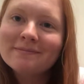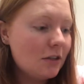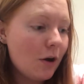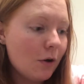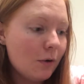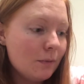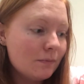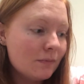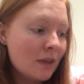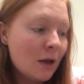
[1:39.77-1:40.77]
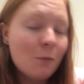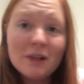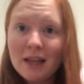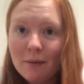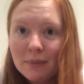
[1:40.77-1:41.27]
So,
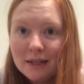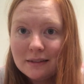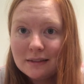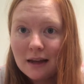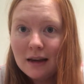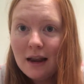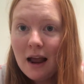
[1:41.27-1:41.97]
with that being said,